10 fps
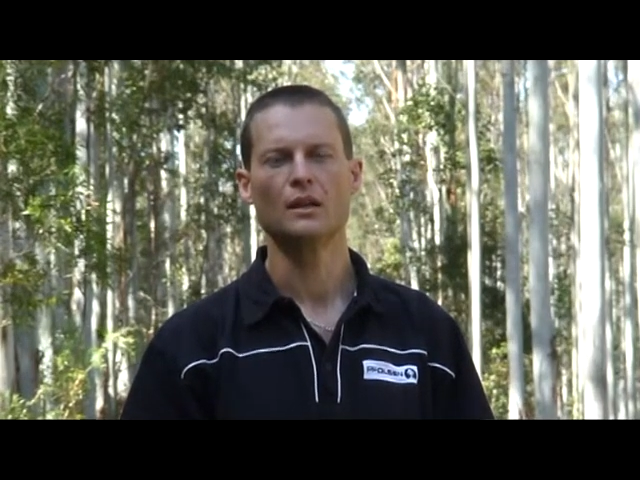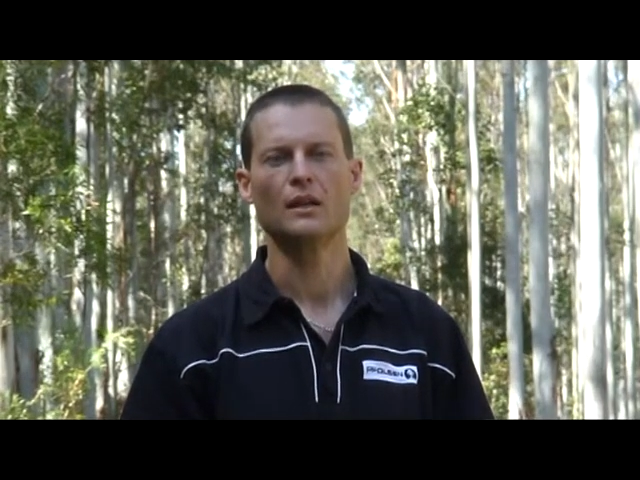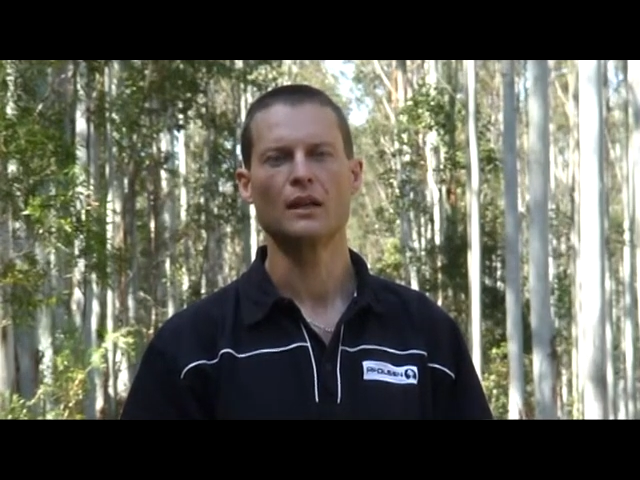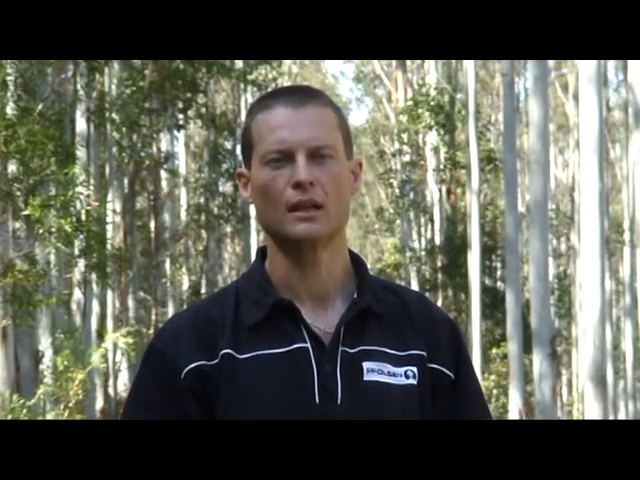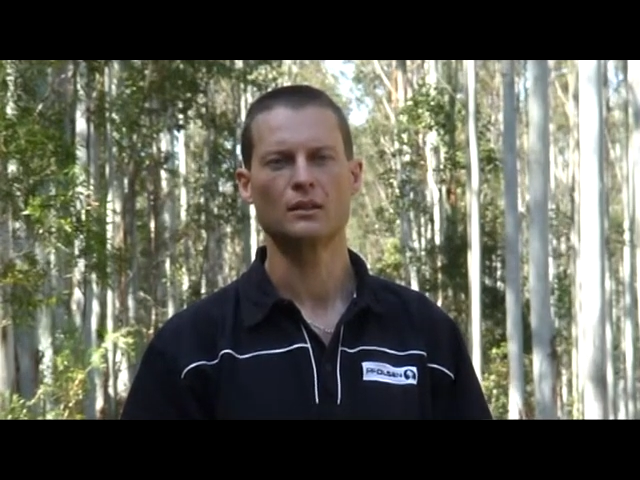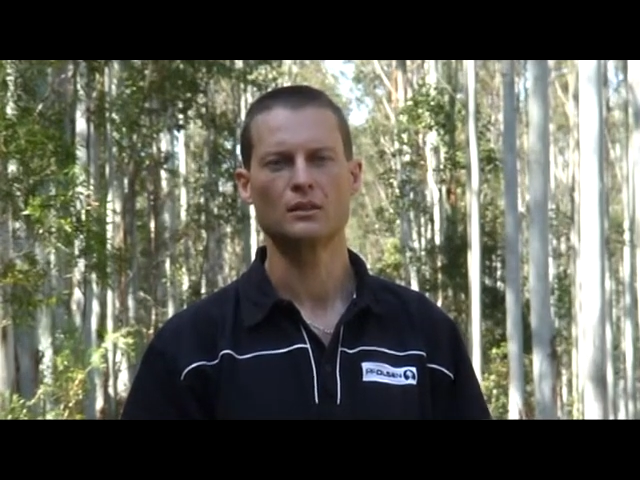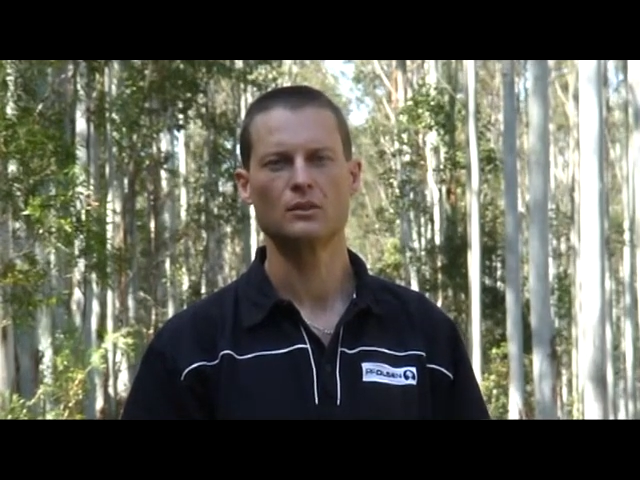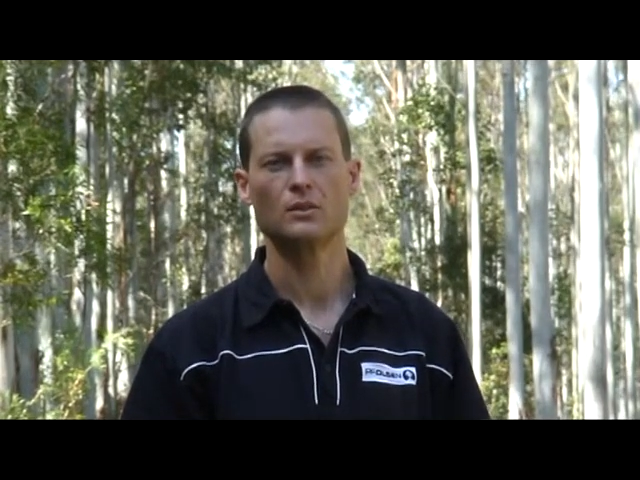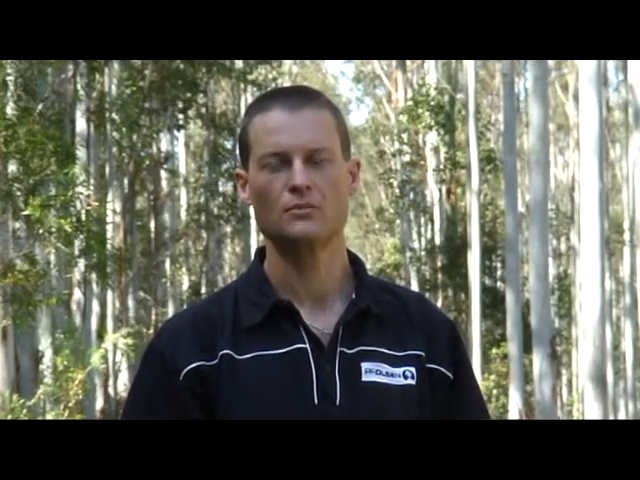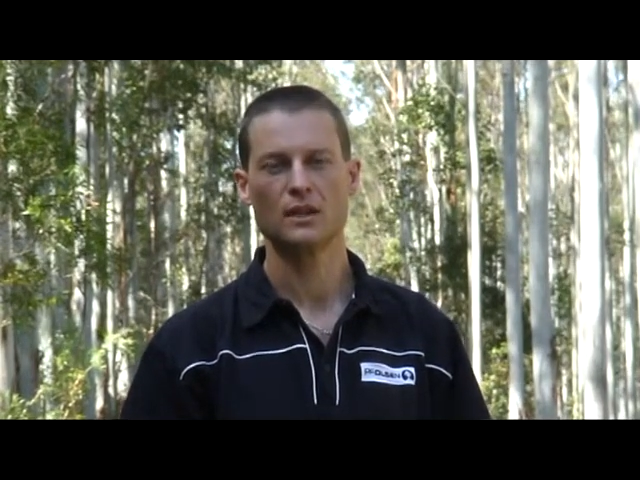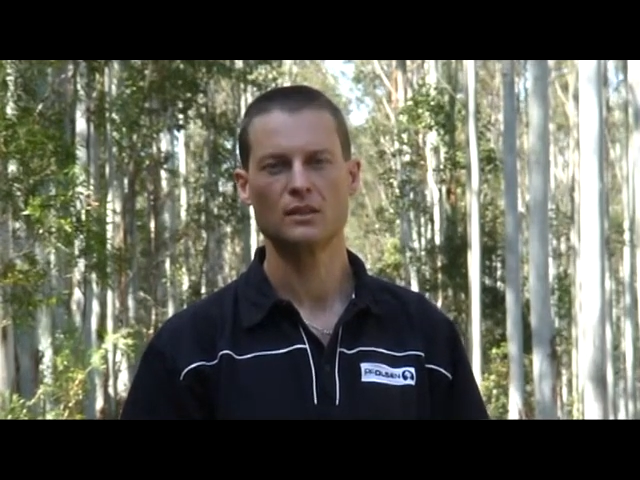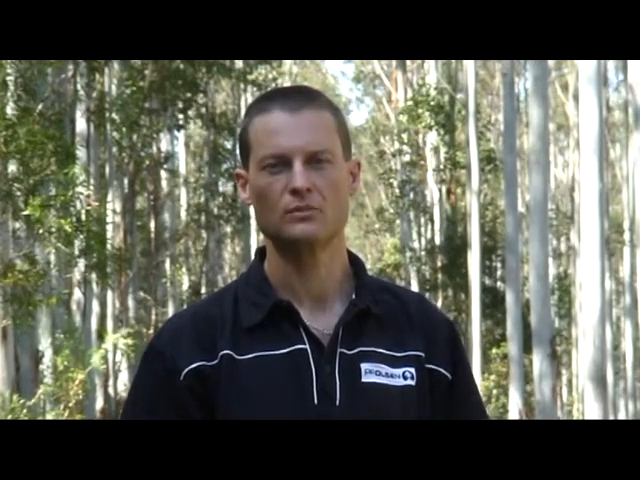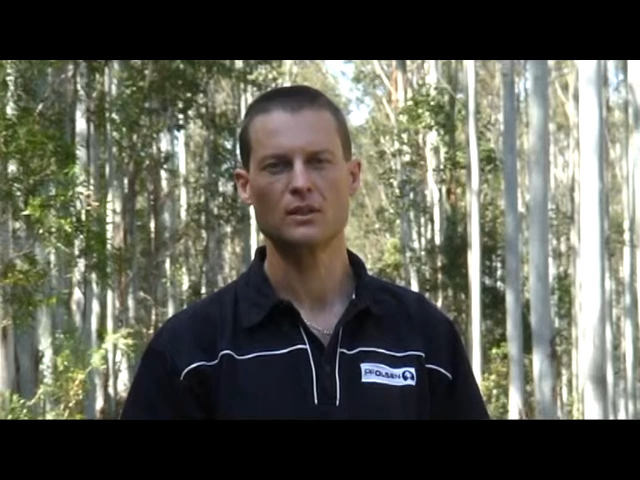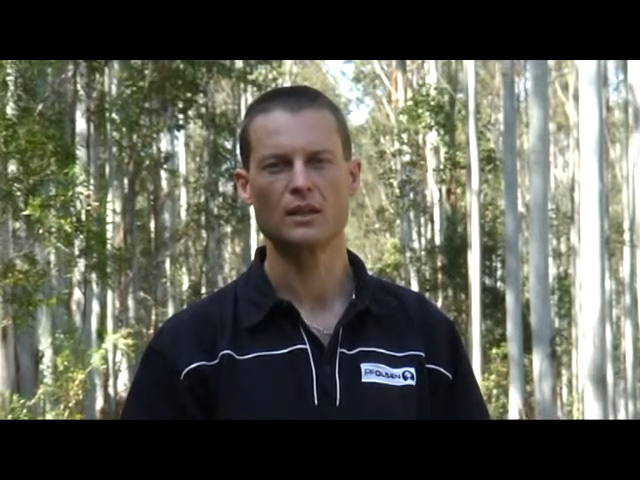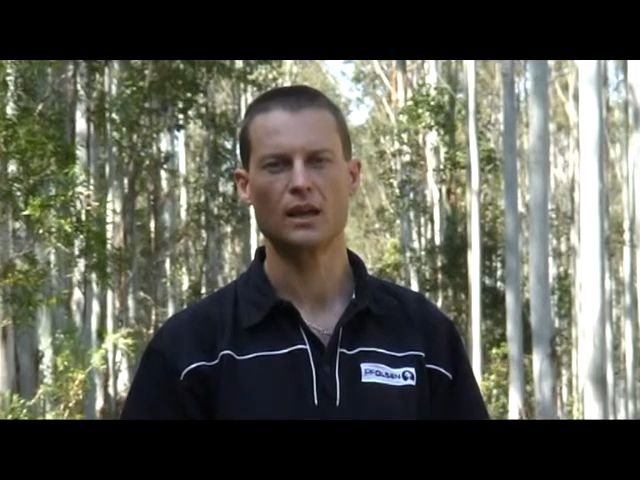and how to
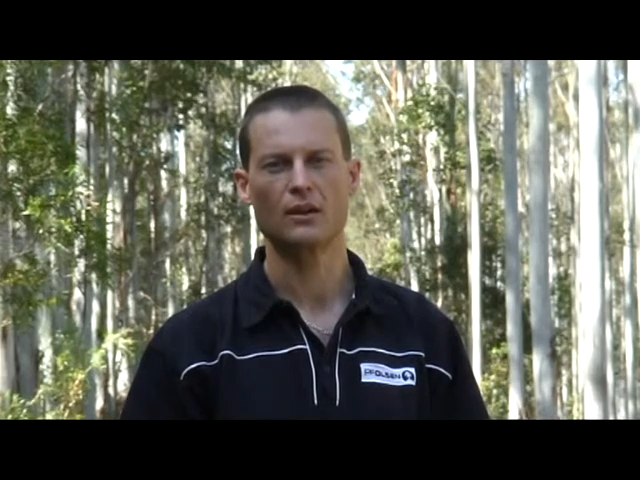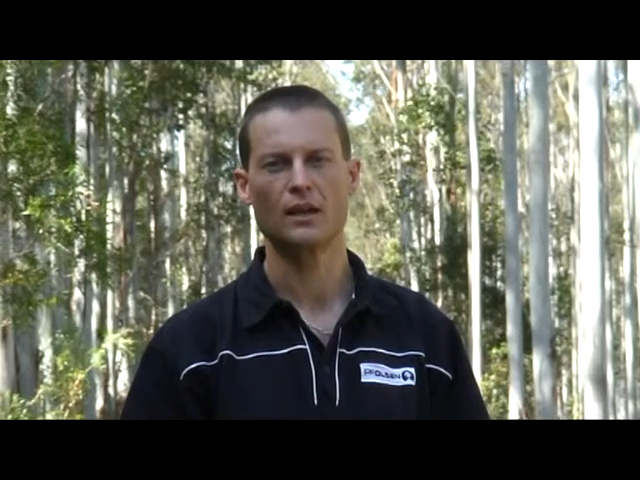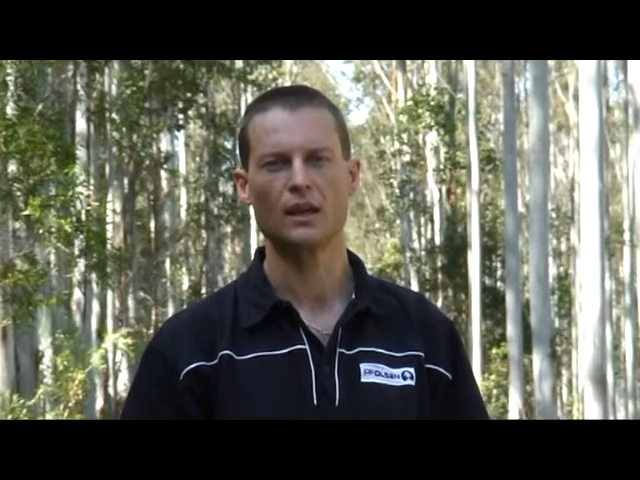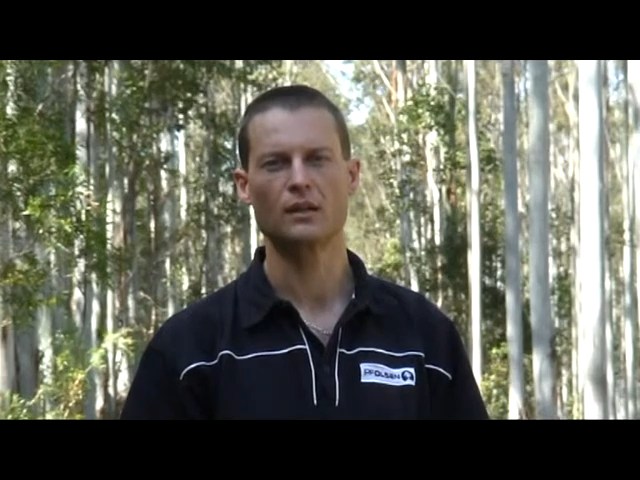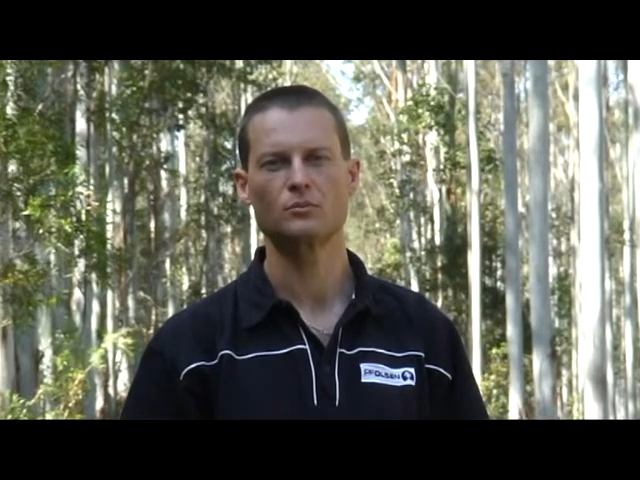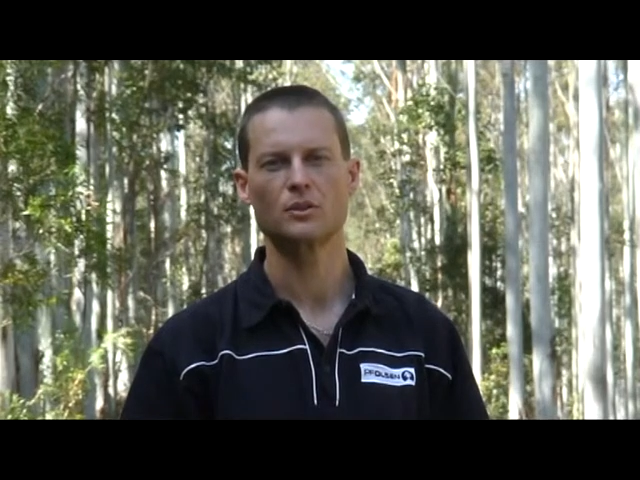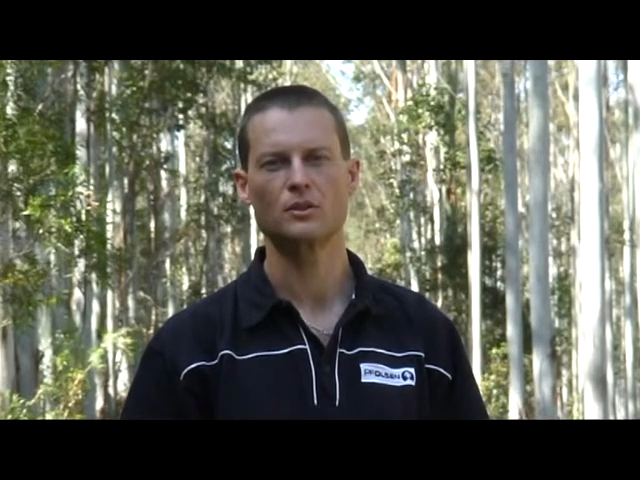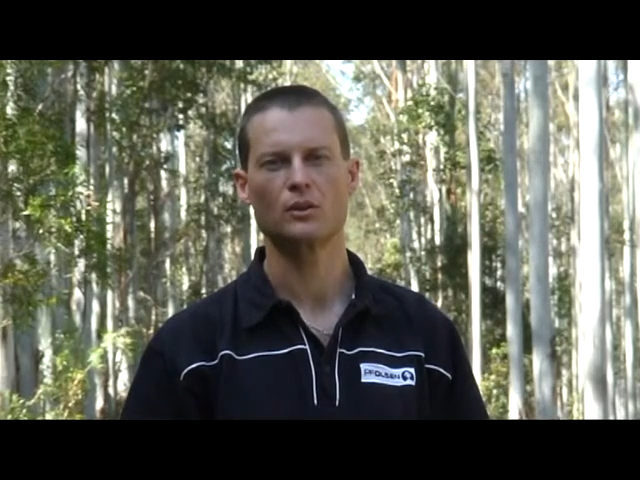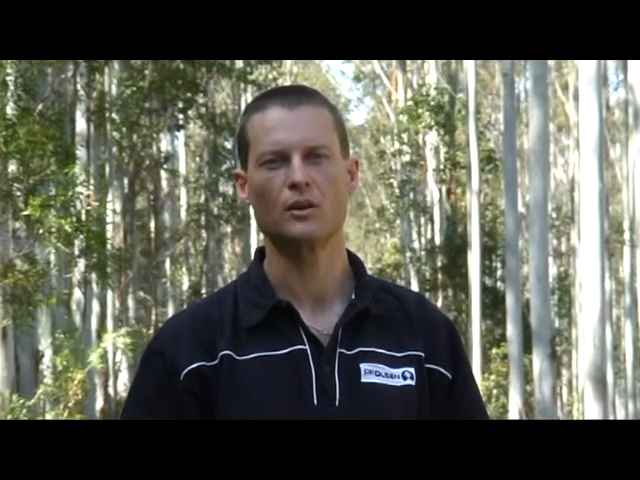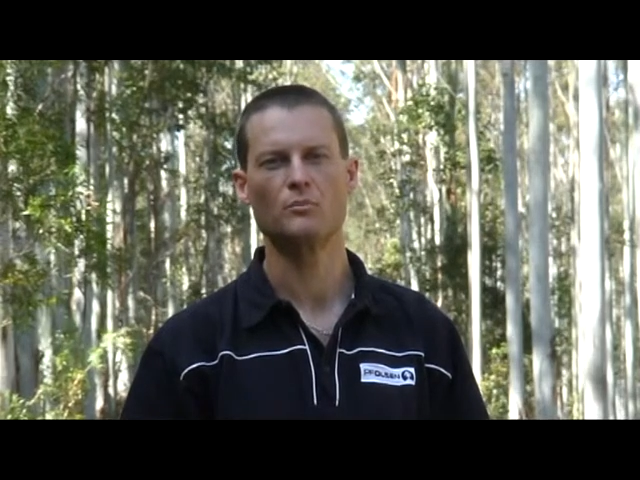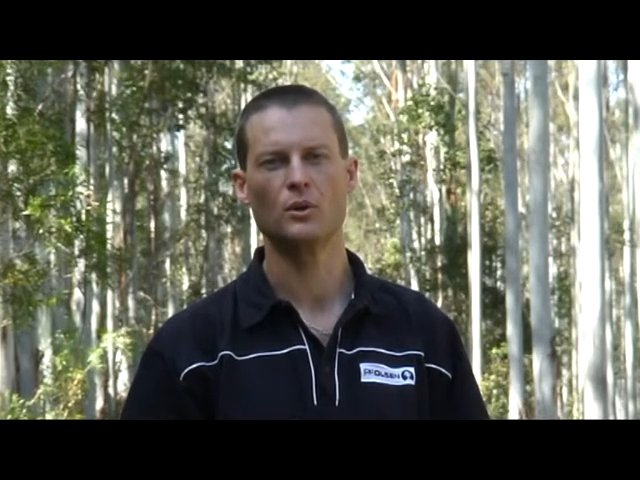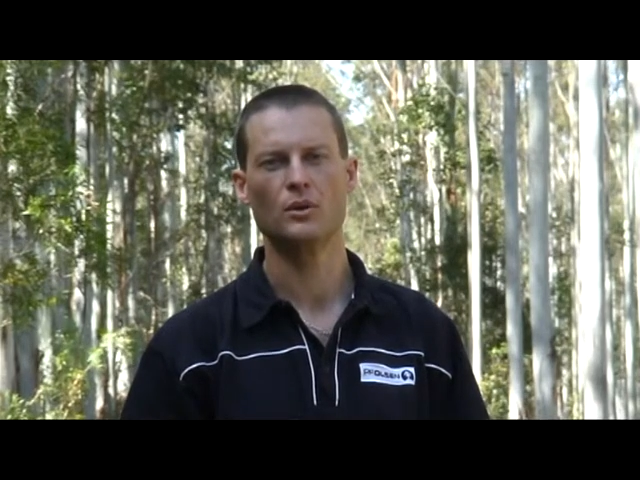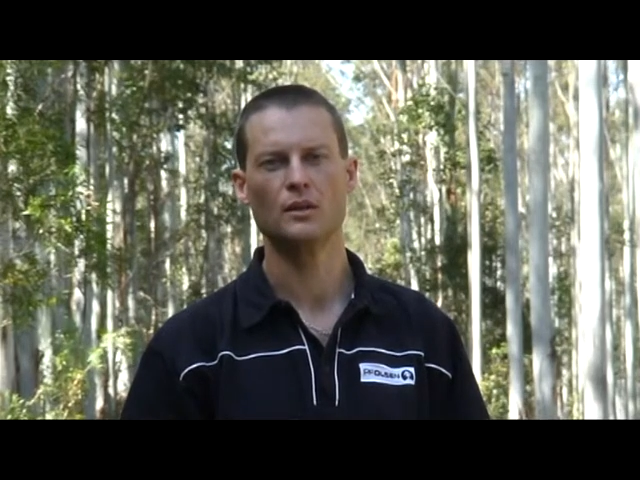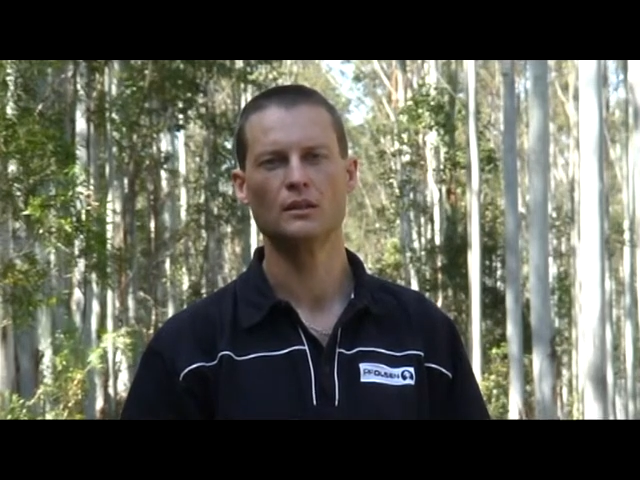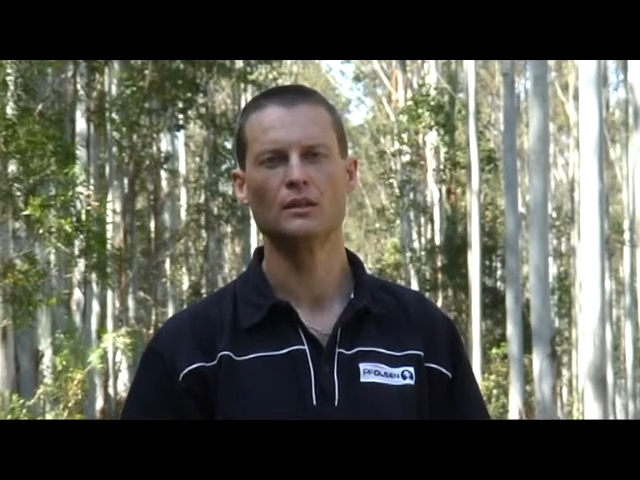effectively carry out prescribed
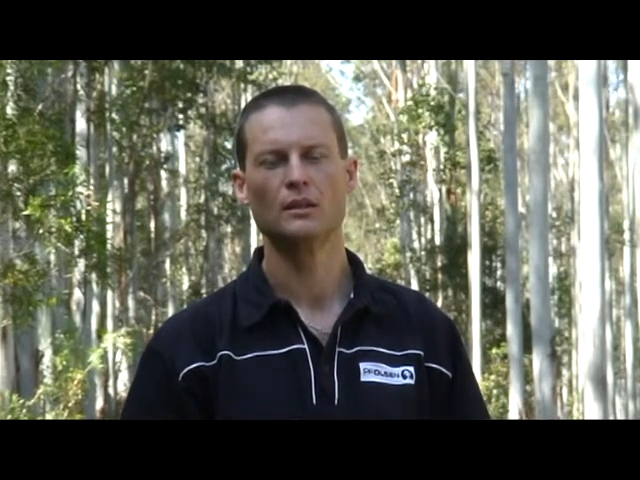burning,